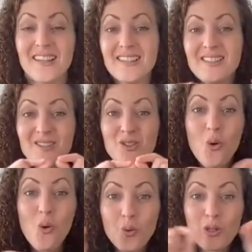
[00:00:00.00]
This is
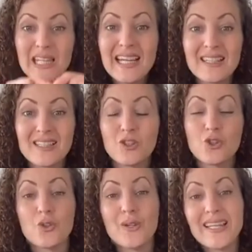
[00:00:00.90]
all linked
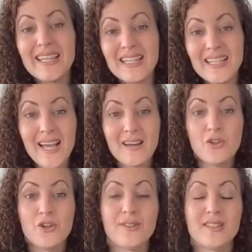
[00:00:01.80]
to healing our
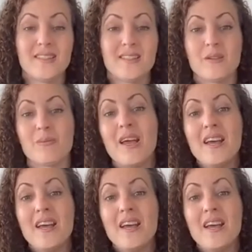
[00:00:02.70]
nervous system,